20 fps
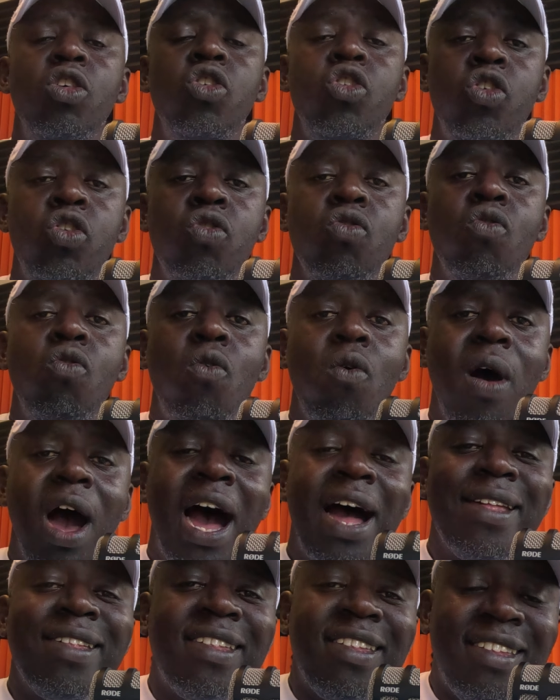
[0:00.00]
You
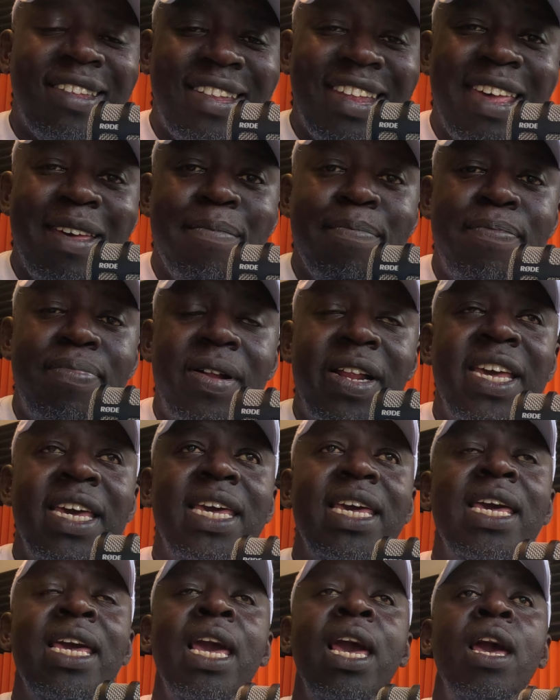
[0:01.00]
are
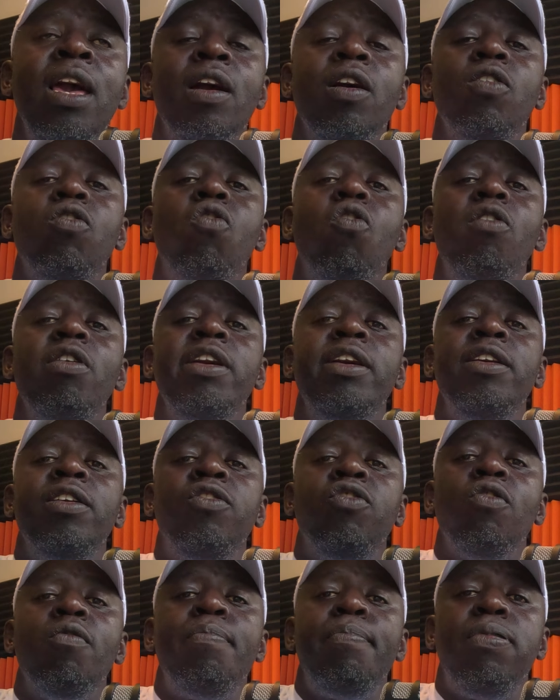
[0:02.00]
simply going
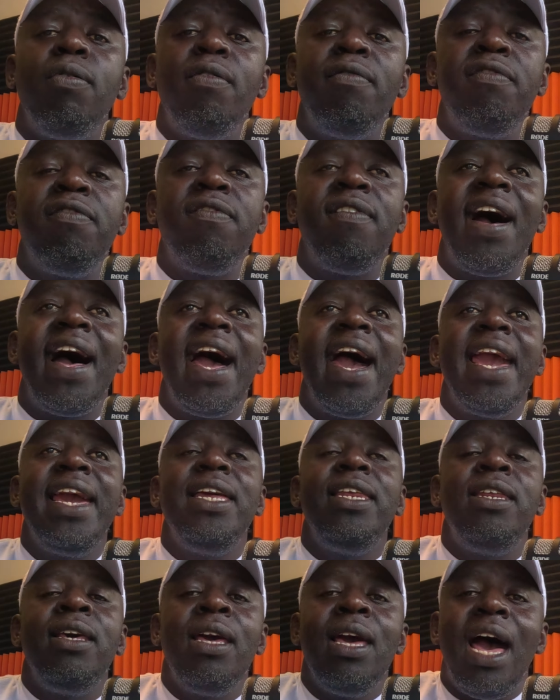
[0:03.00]
to
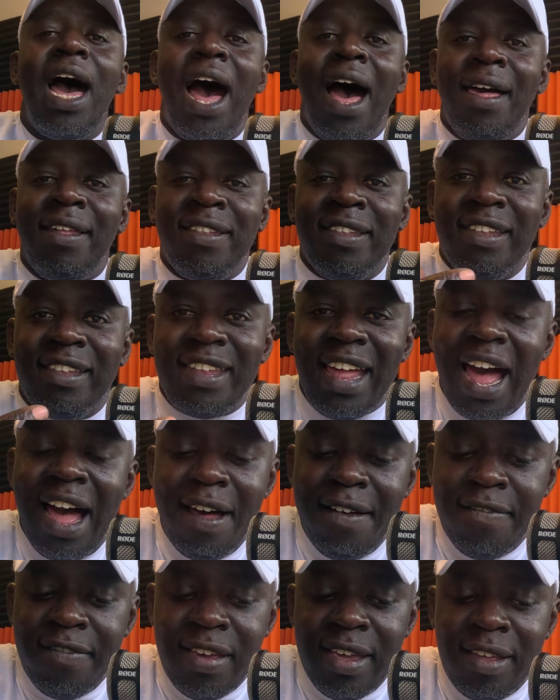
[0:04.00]
provide a
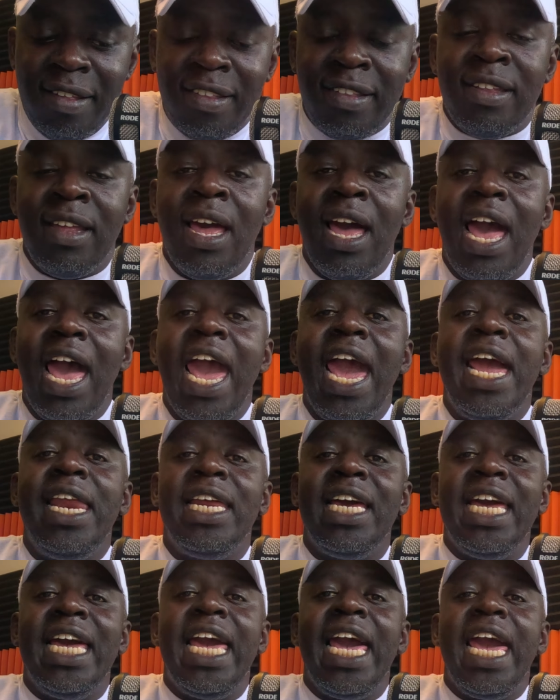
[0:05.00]
service and
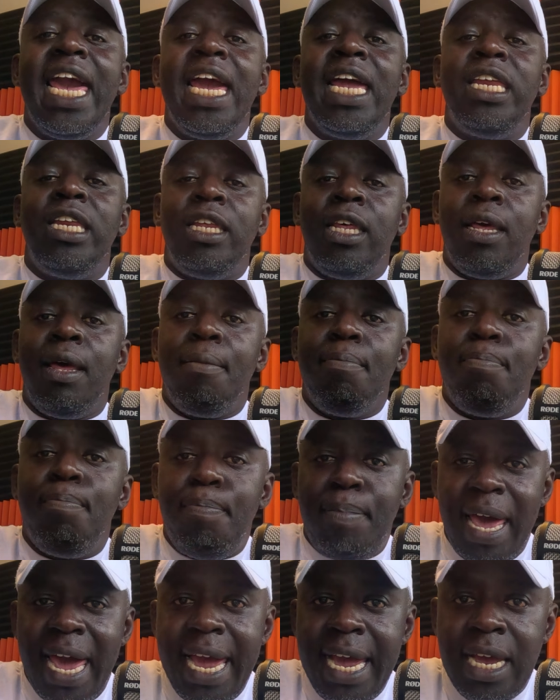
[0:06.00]
get
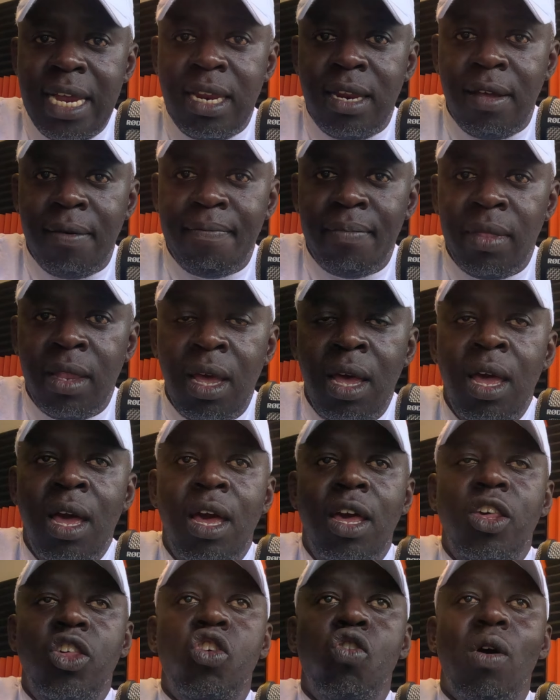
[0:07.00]
paid.
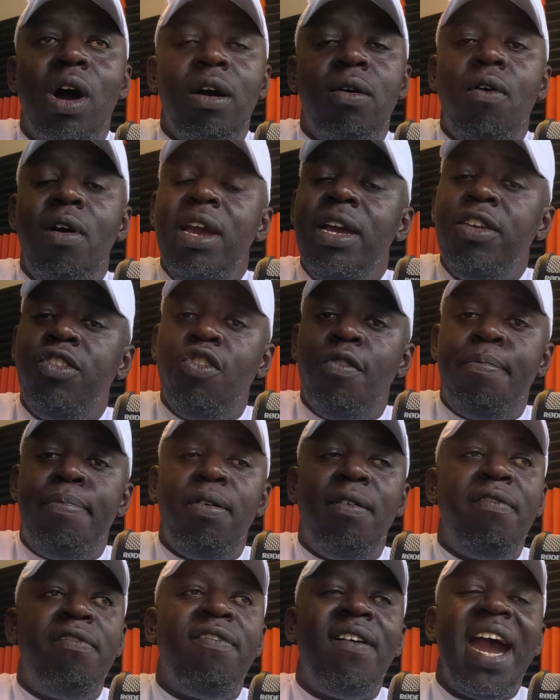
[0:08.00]
You are going to
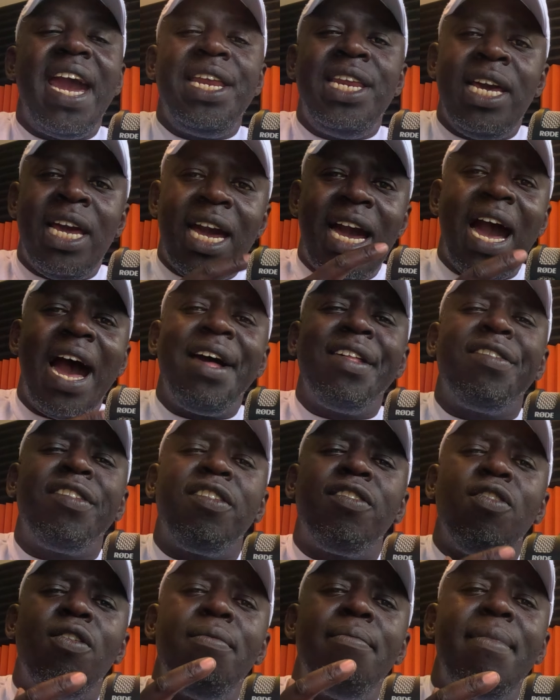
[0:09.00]
provide
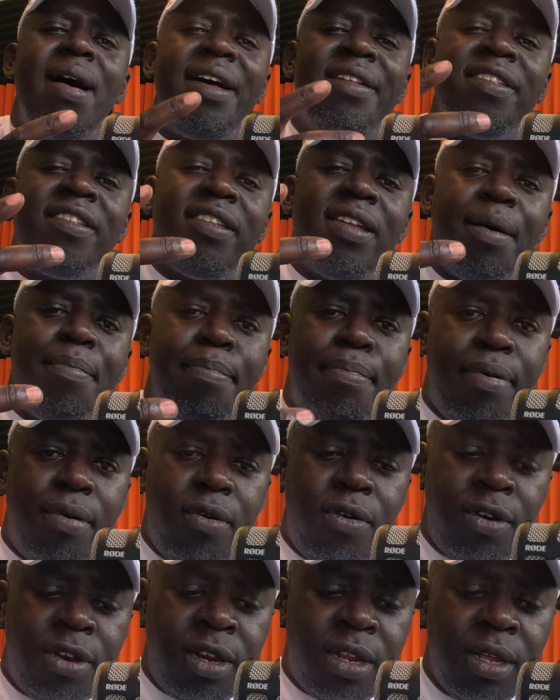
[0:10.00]
customer
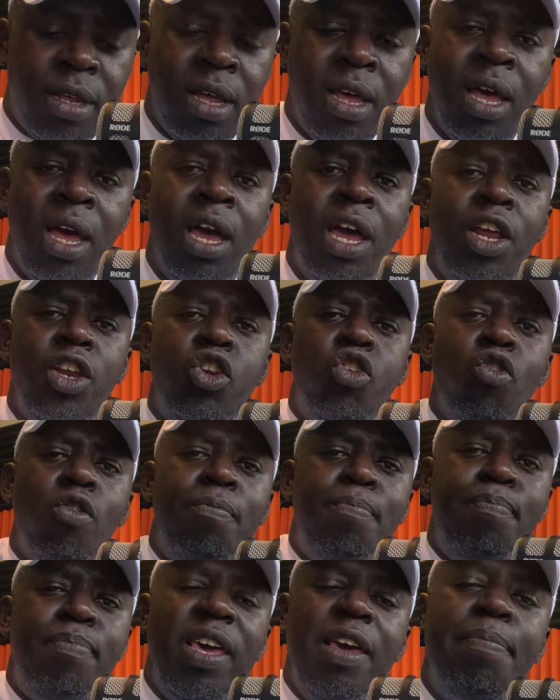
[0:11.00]
support
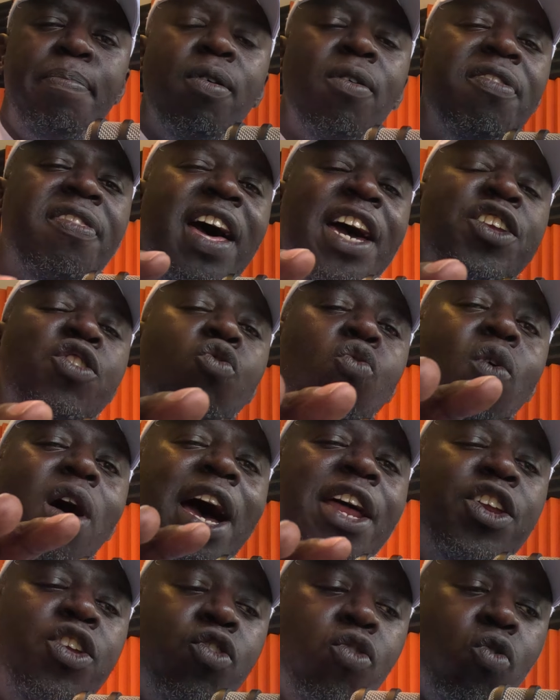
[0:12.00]
to people that
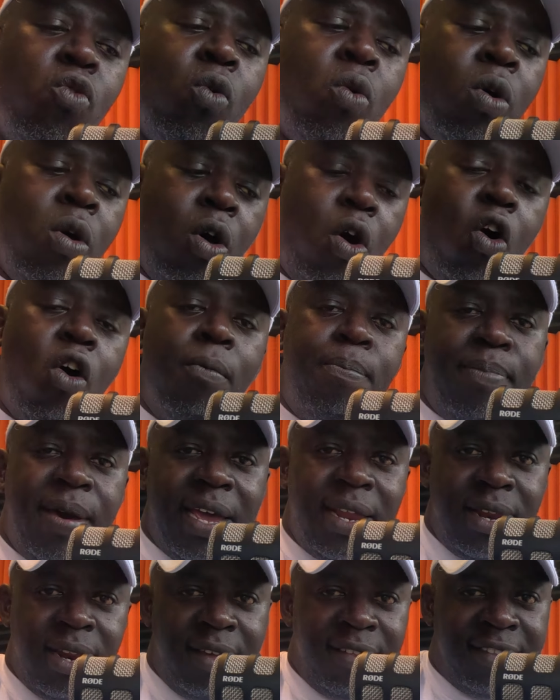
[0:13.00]
want to
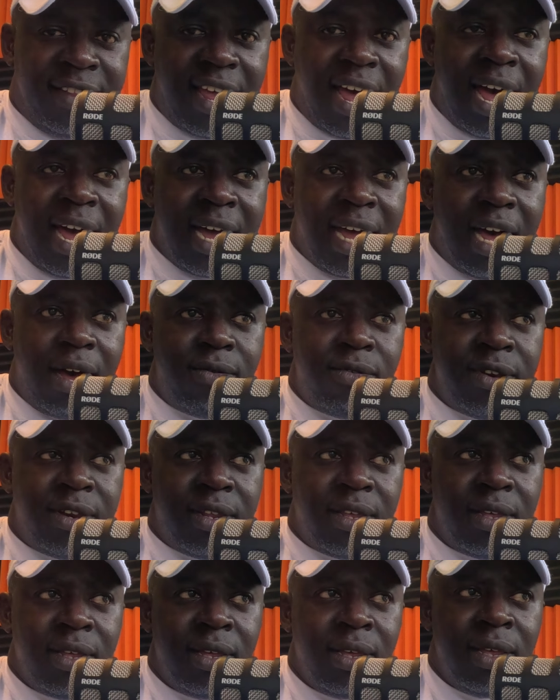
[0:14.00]
open this
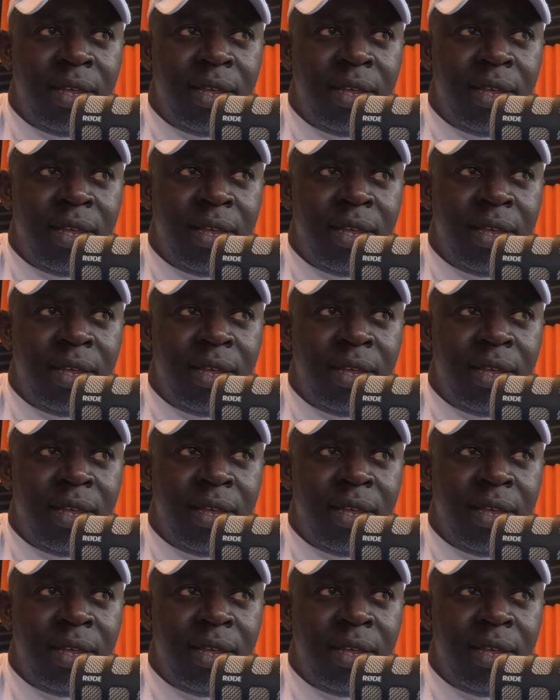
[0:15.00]
account,